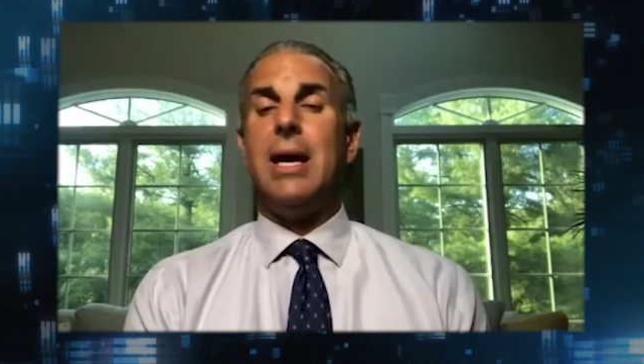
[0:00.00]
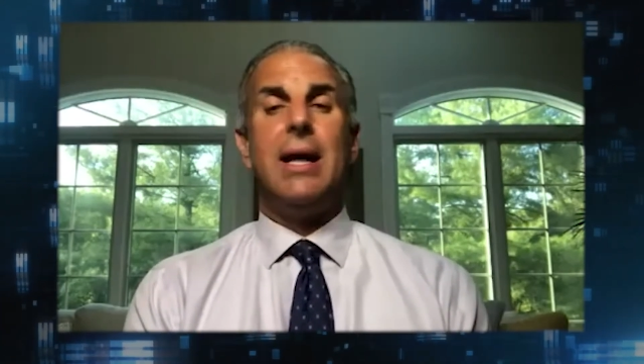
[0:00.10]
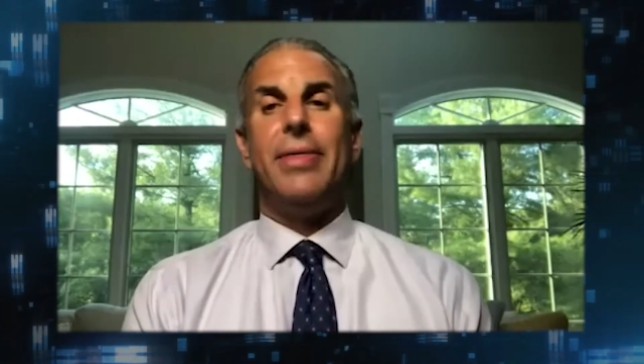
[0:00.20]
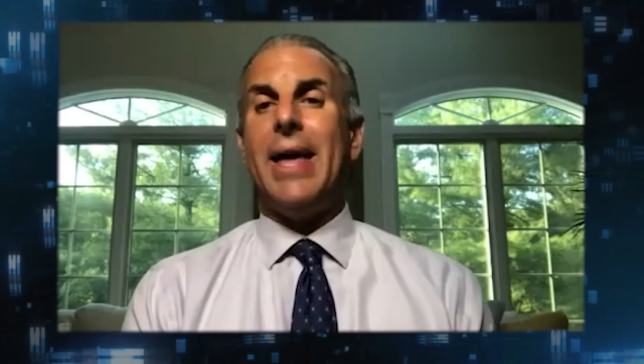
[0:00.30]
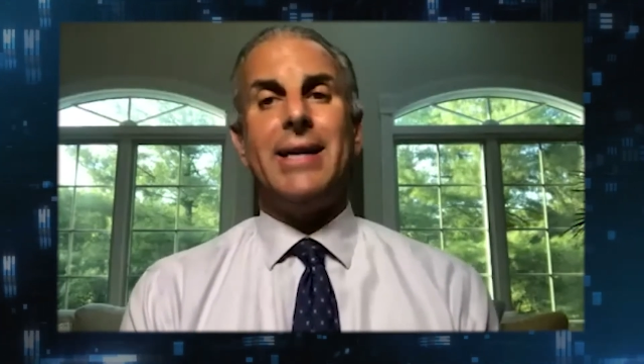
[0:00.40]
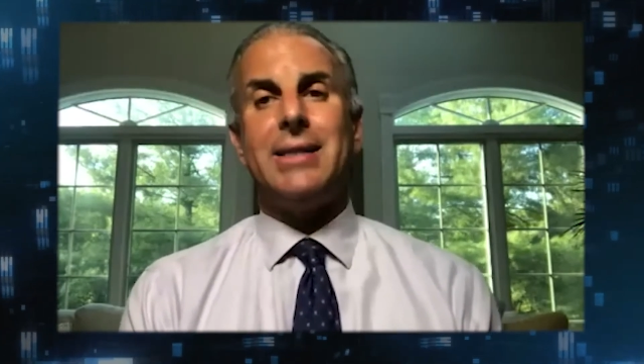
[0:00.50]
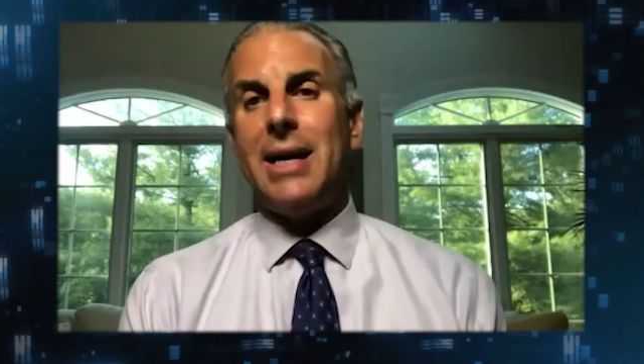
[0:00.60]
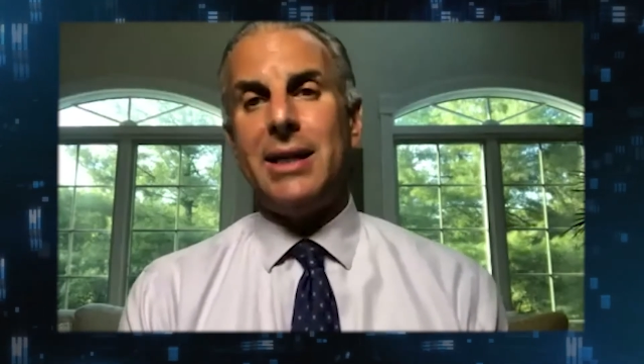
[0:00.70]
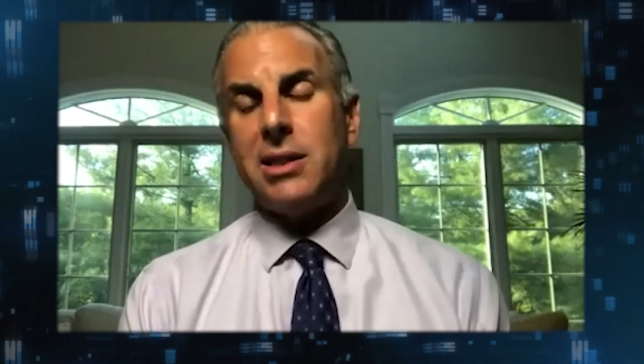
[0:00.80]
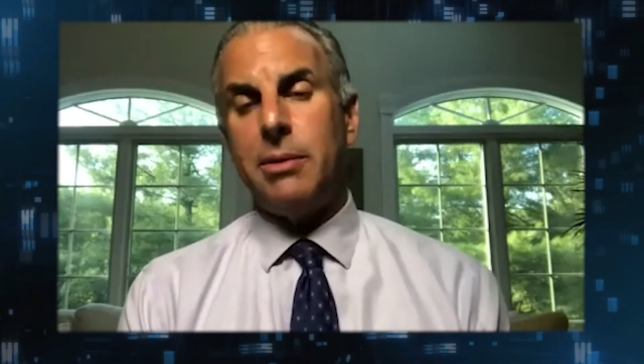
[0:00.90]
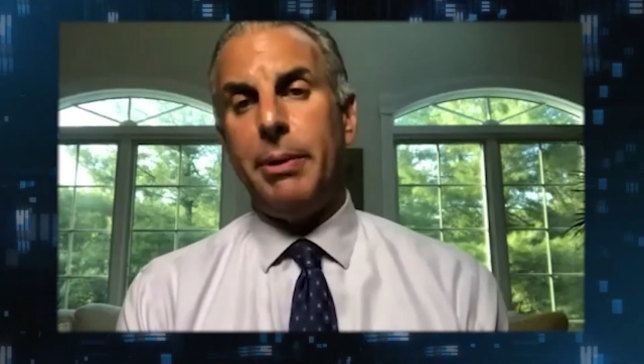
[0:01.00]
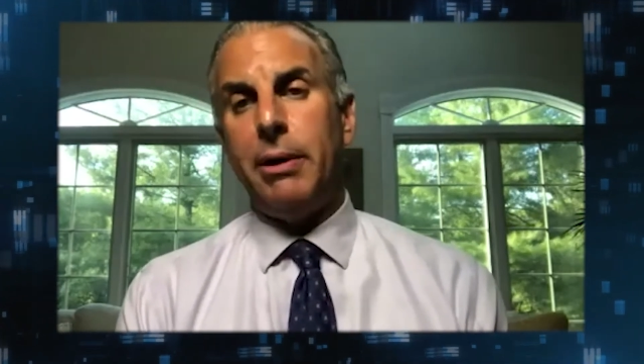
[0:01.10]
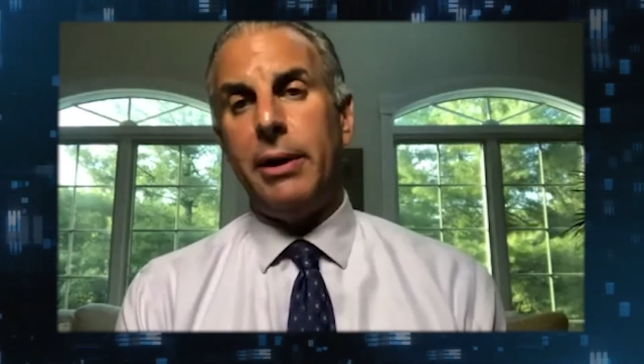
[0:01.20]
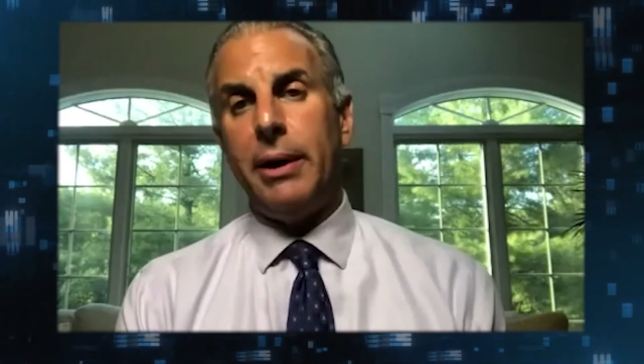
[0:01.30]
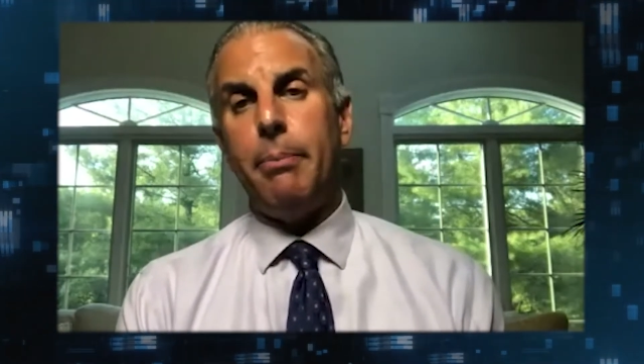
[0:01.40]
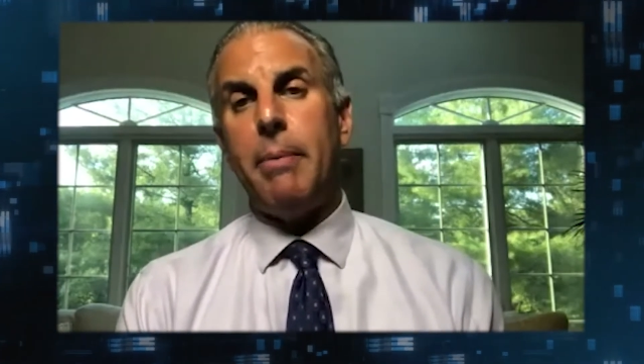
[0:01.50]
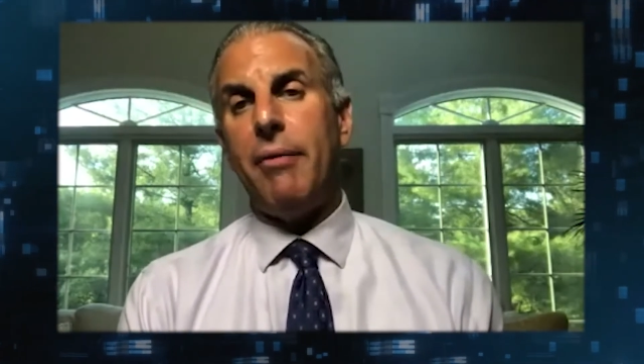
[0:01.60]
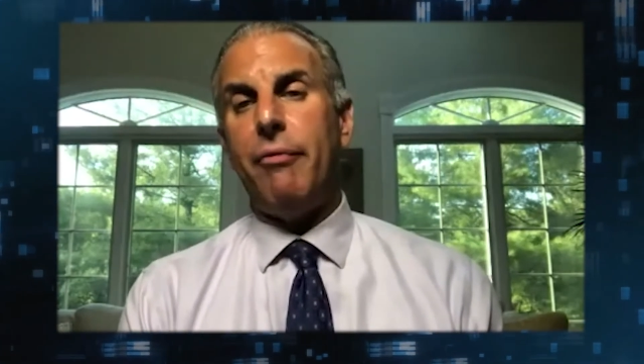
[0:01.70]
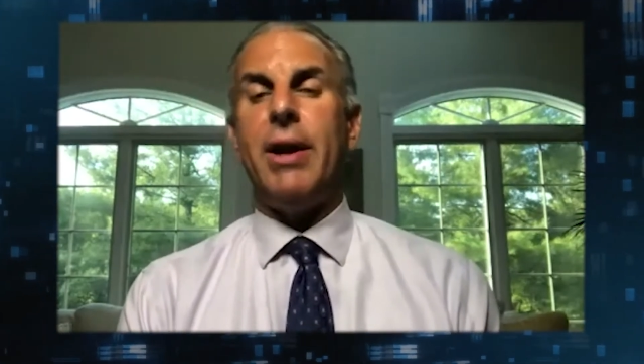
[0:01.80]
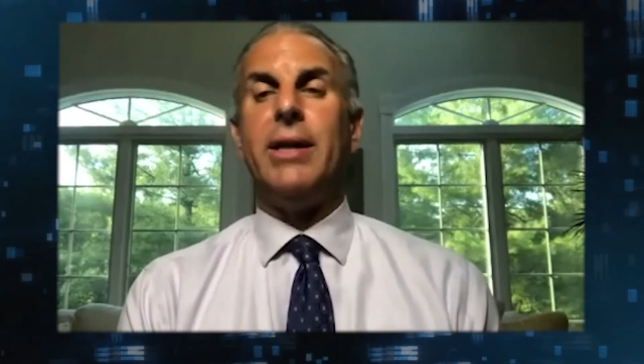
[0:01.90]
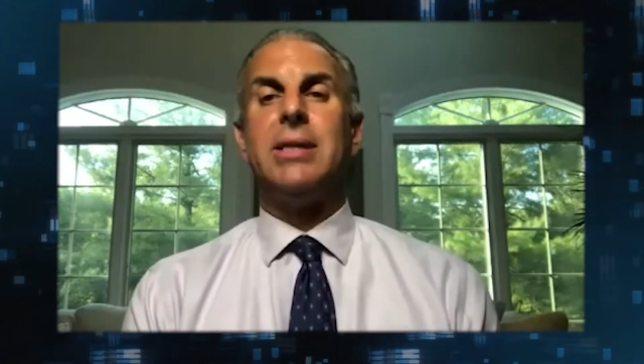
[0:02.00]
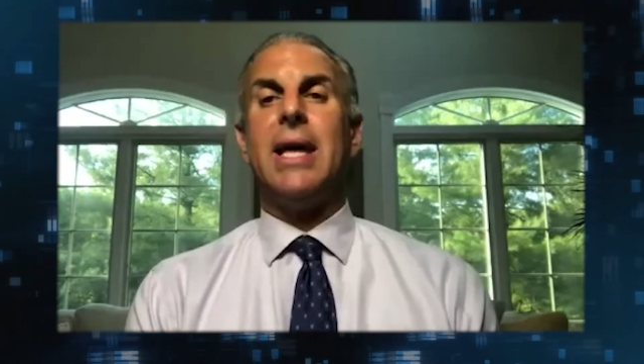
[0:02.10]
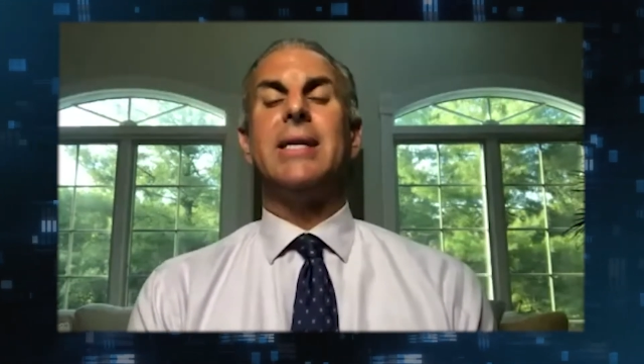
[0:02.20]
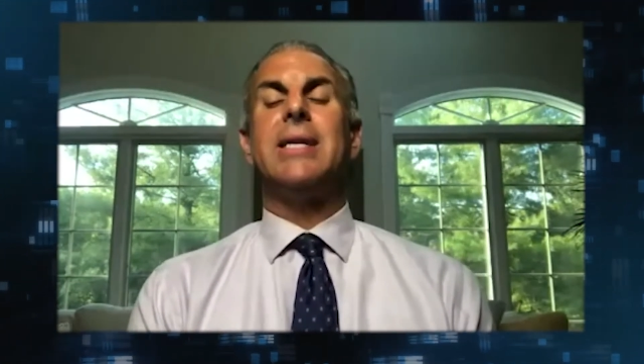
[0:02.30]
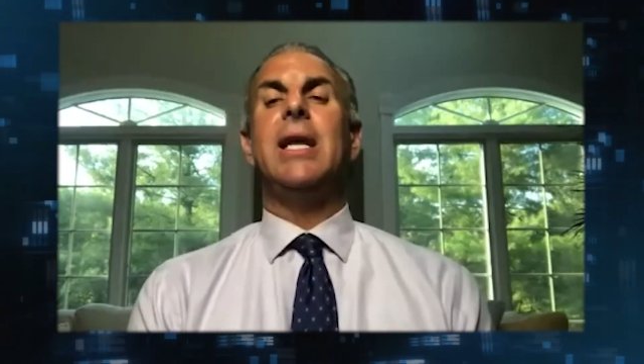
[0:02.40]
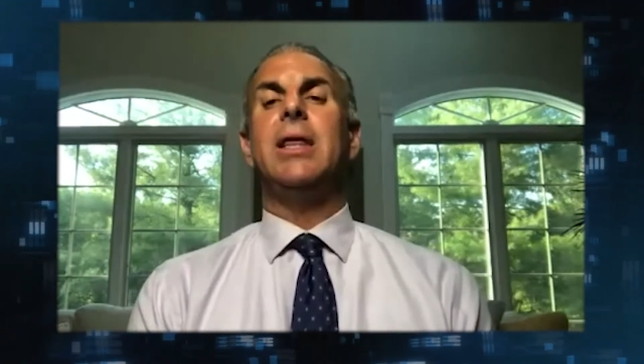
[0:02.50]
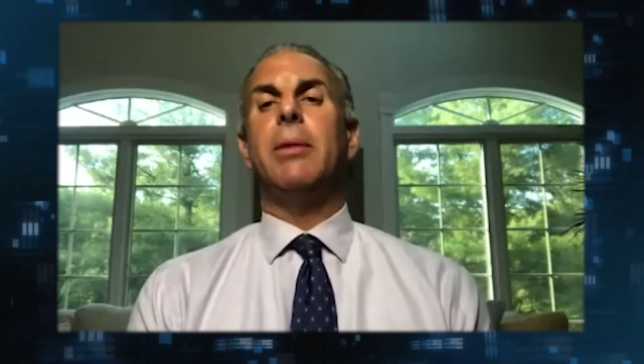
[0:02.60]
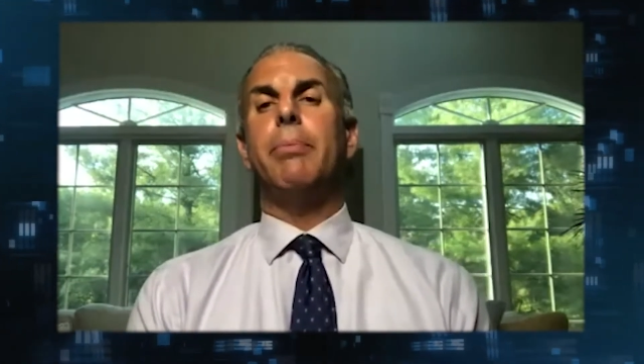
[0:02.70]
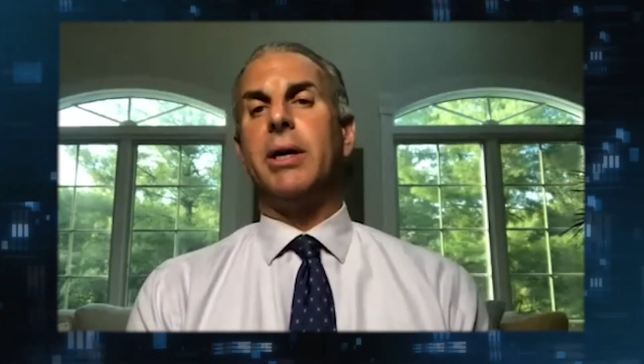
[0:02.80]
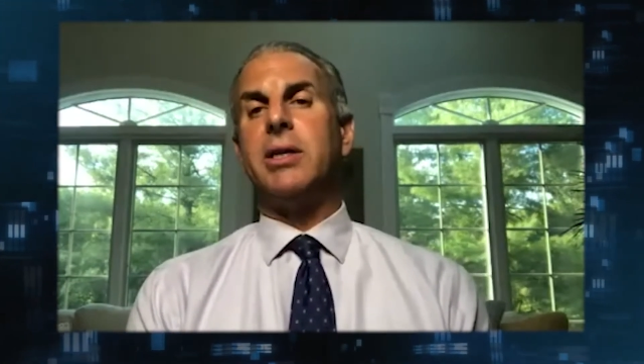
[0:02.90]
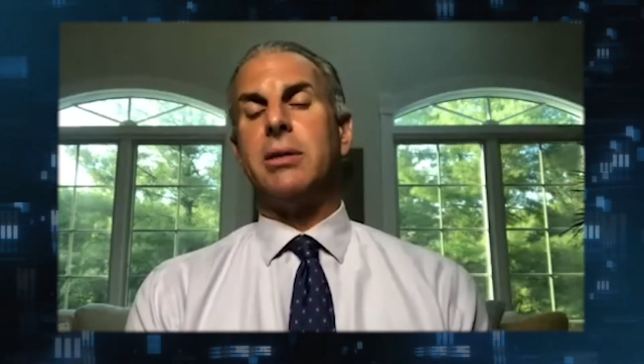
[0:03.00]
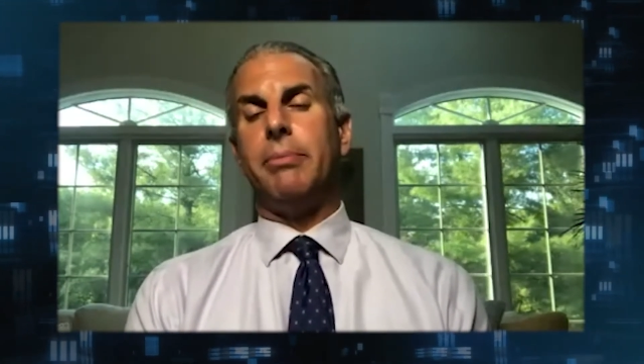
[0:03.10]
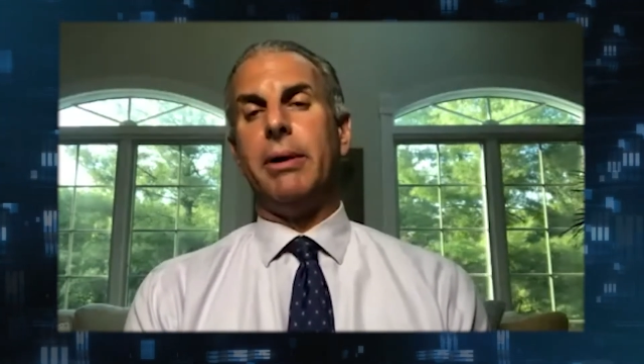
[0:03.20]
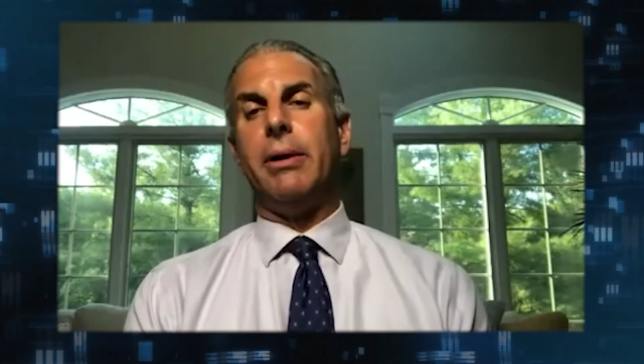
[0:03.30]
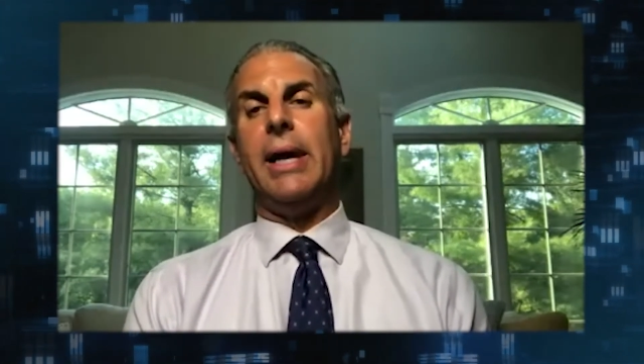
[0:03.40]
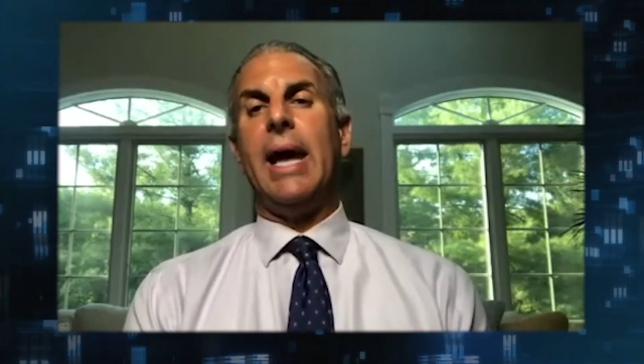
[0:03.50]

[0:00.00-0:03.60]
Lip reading: That is not stability, my friends. That is anything but stability.